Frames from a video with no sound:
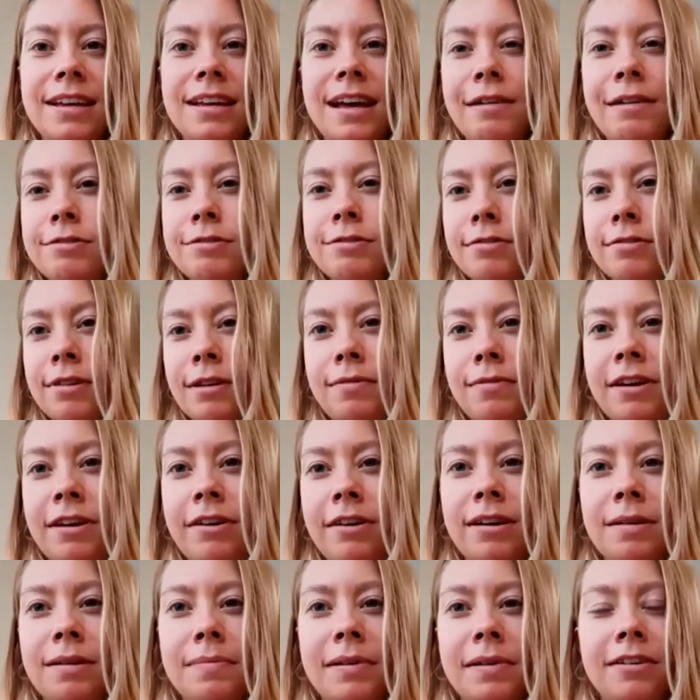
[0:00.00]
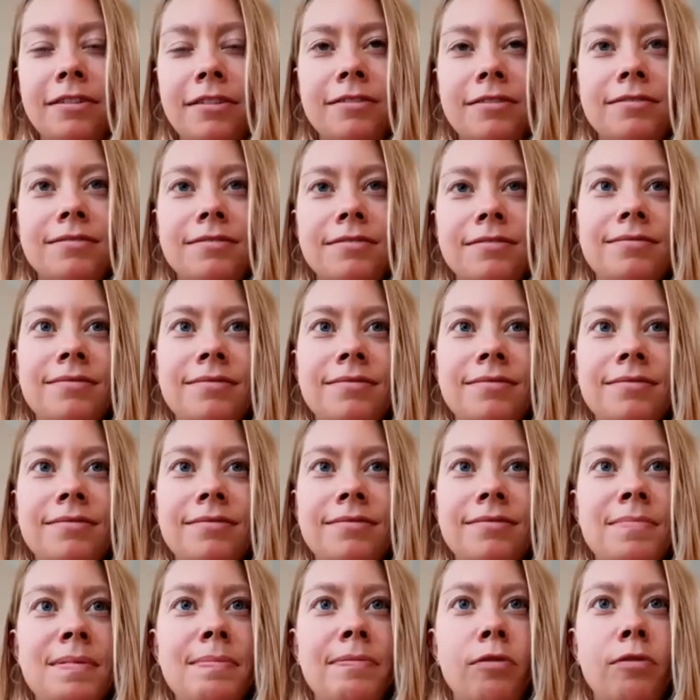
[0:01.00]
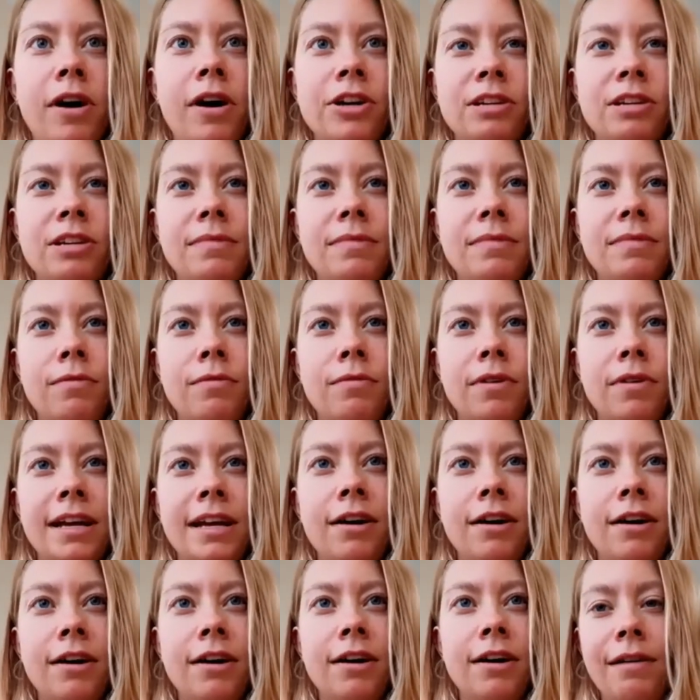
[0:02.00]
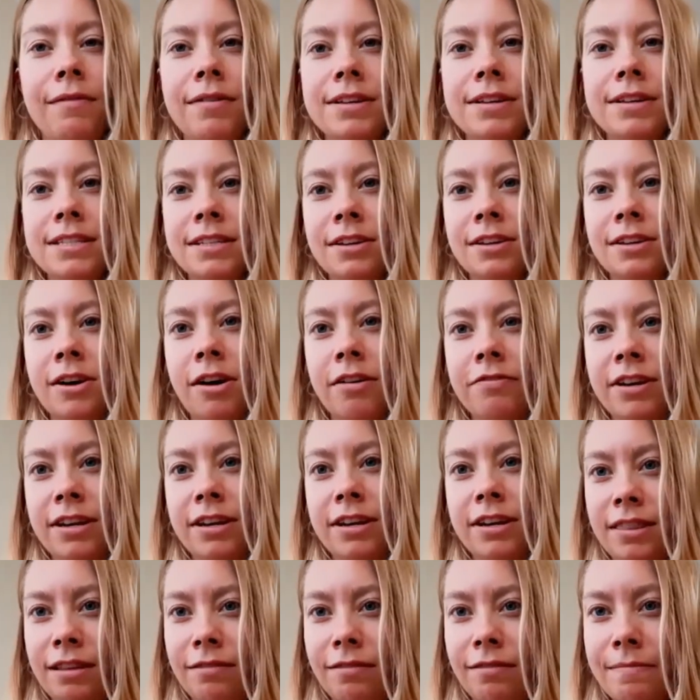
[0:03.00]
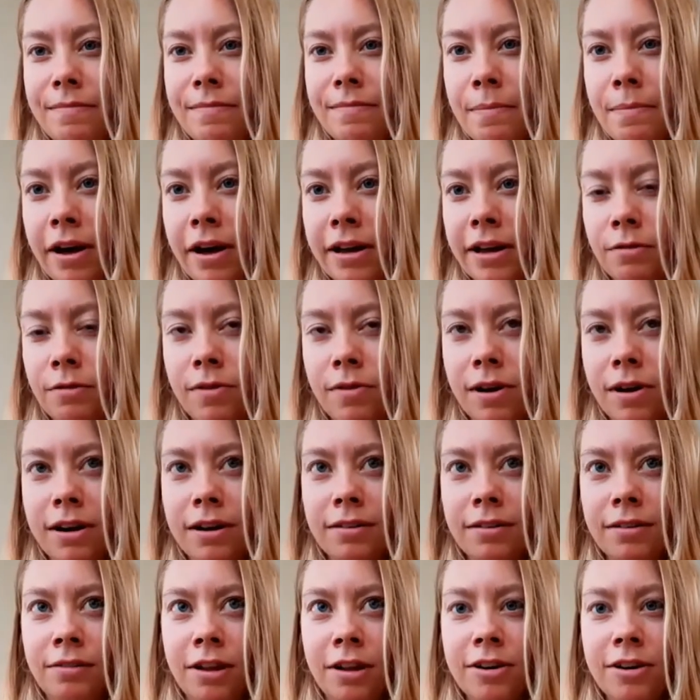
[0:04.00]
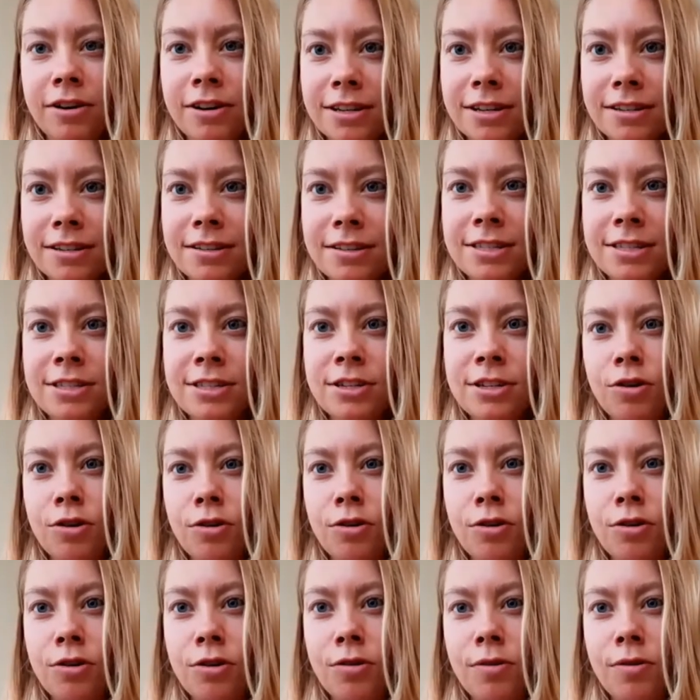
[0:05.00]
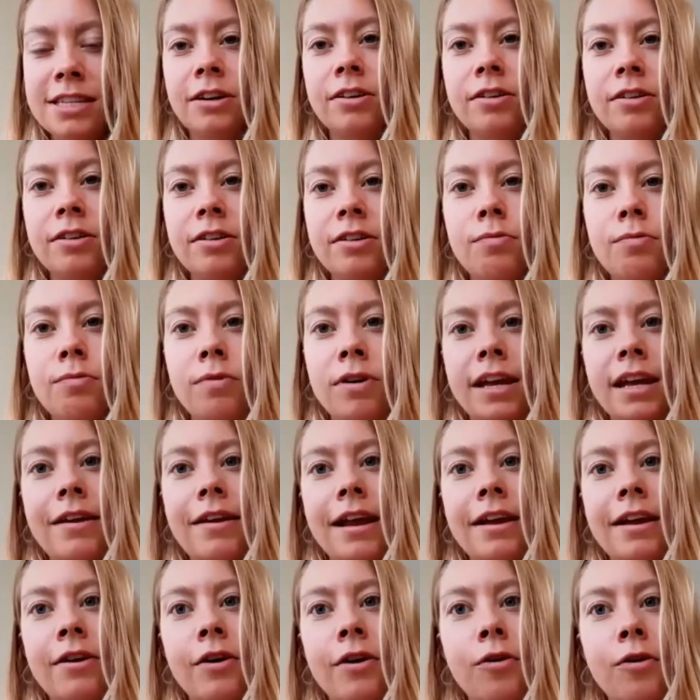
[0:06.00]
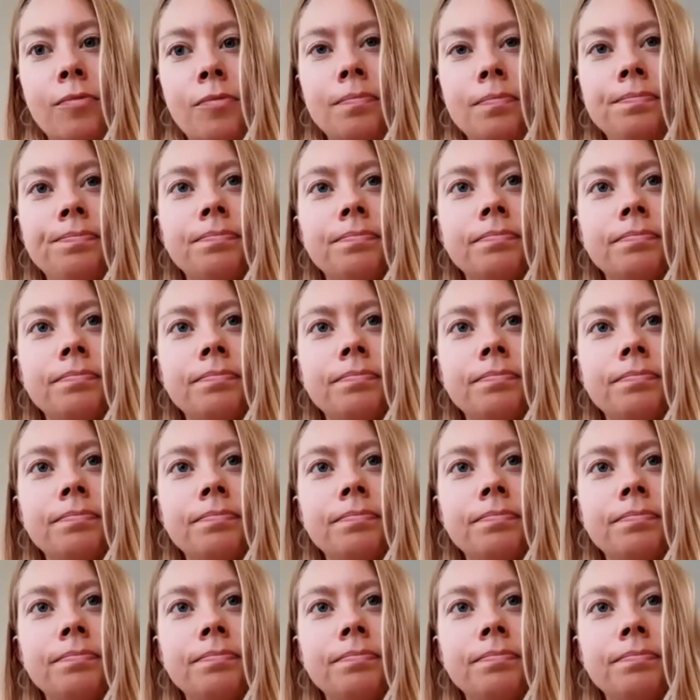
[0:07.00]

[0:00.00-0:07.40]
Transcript: I was really weird about people watching me work out when I wasn't confident in the way my body looked. So I started working out at home